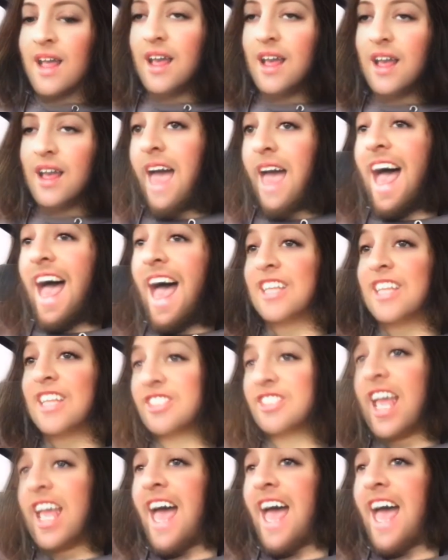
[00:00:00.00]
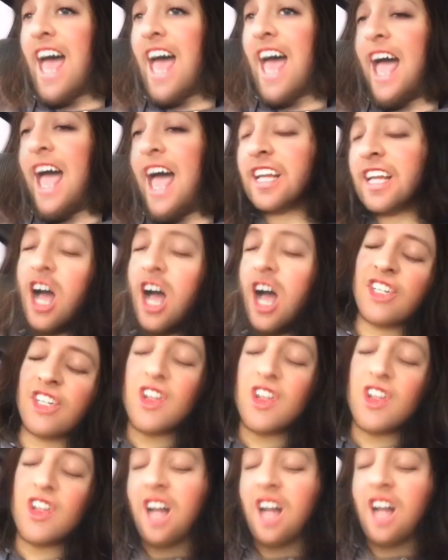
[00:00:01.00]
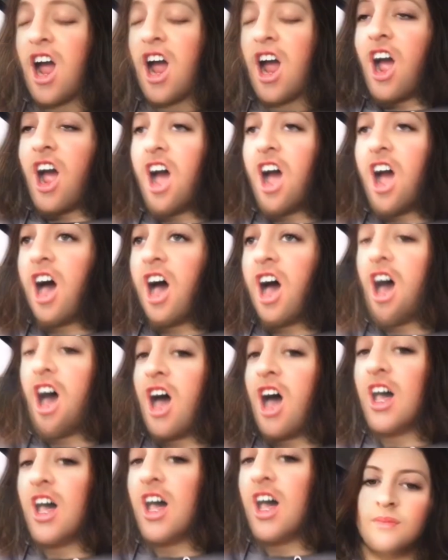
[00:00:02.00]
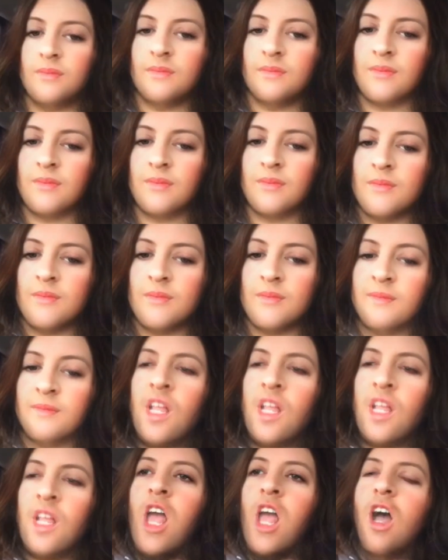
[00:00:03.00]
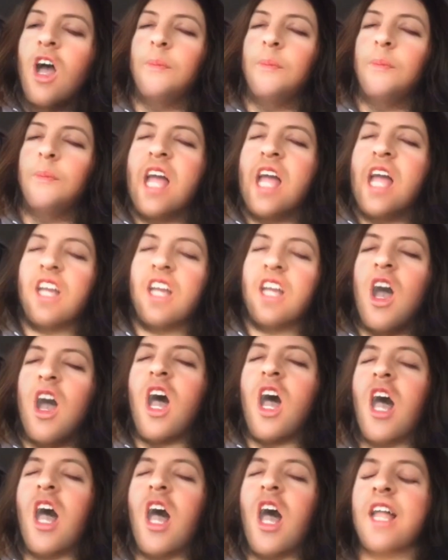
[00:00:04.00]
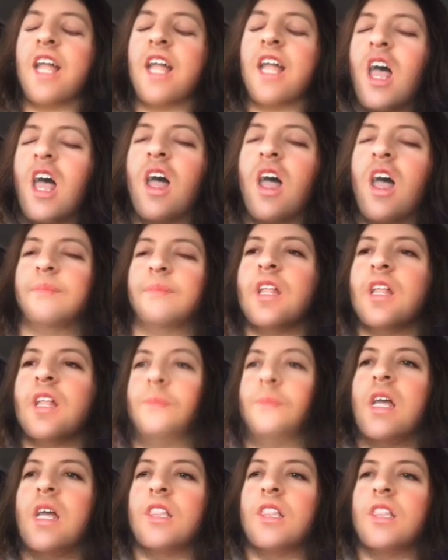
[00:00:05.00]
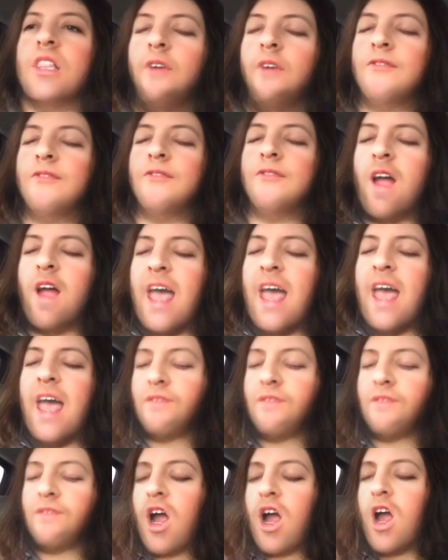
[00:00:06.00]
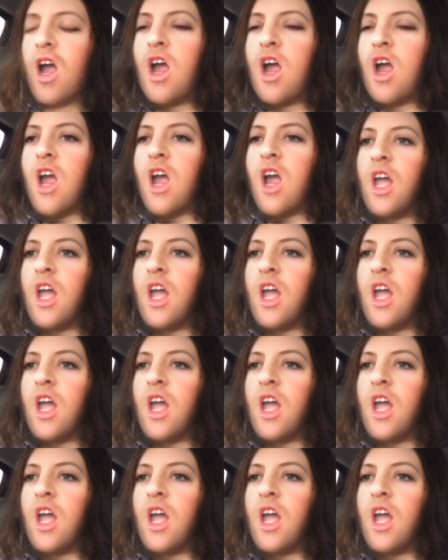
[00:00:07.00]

Hashtag country girl. Oh my god, I'm gonna be alone forever.